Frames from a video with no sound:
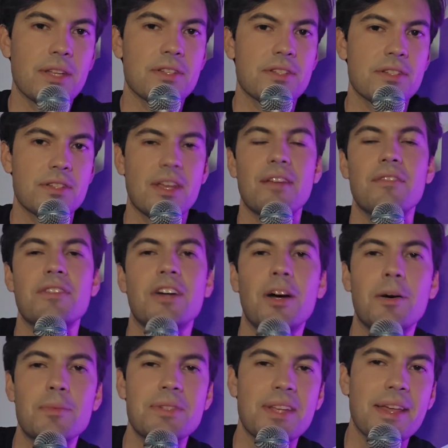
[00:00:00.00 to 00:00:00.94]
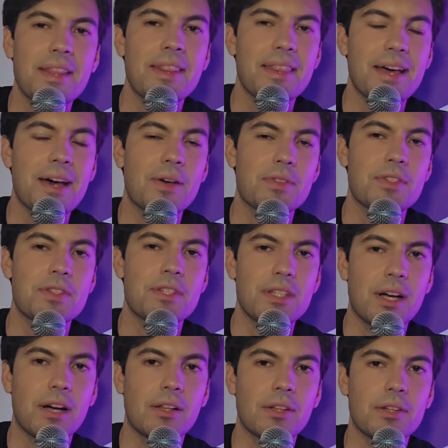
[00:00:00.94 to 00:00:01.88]
saved up
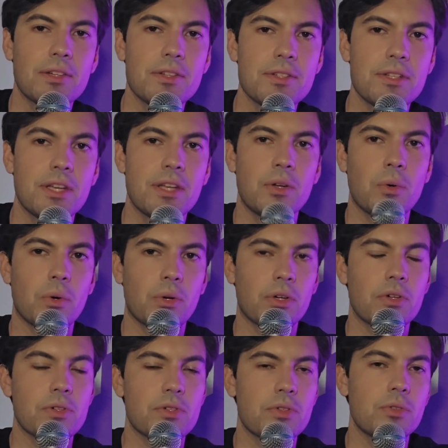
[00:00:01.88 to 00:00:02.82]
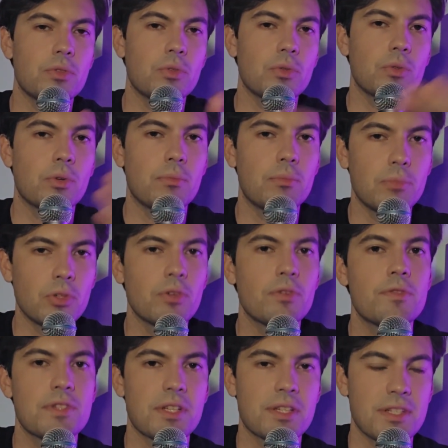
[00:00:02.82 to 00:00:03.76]
$10,000 in order to
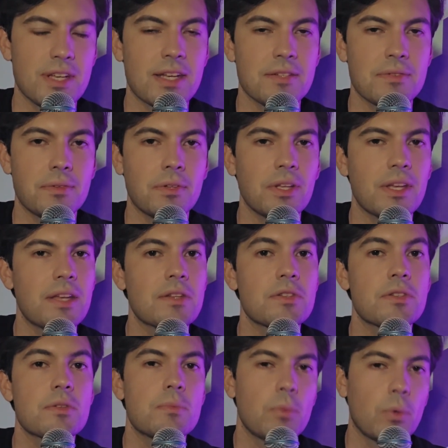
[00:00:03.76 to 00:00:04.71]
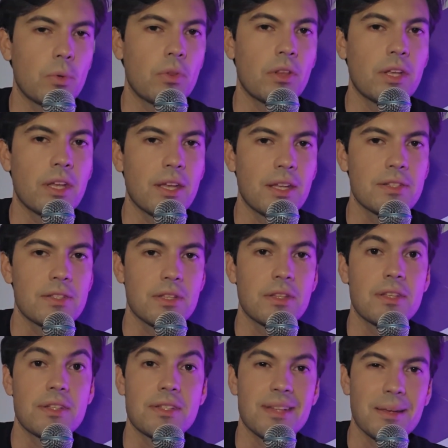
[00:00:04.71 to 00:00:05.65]
move successfully and smoothly into
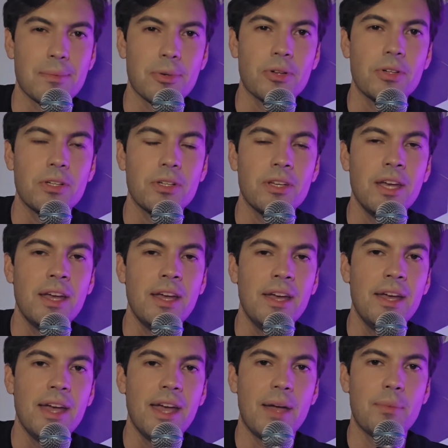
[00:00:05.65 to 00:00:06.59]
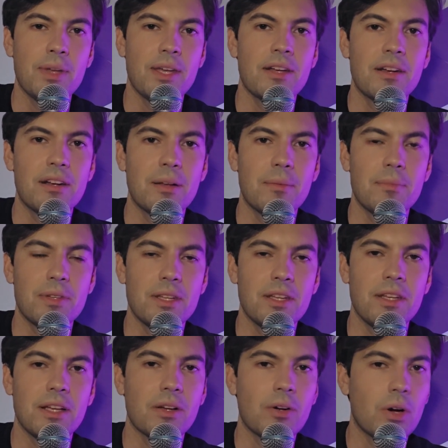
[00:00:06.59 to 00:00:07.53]
this neighborhood, and we ended up
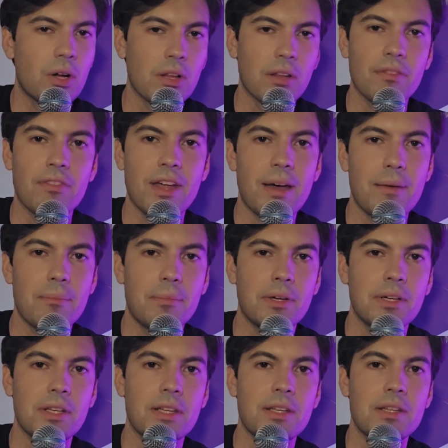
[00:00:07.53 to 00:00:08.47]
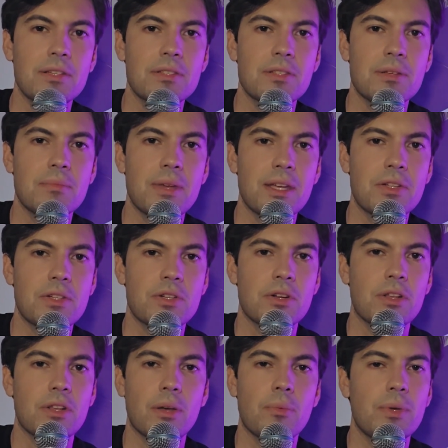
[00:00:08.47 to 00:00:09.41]
needing all of that money to make
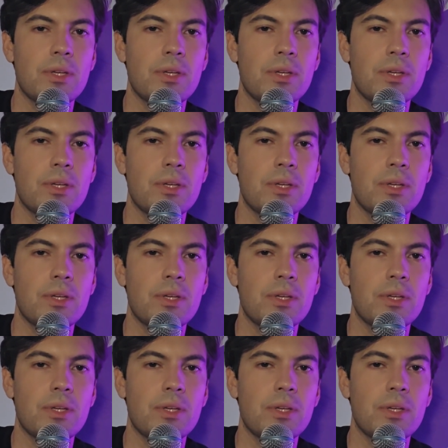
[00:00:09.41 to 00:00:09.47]
sure that we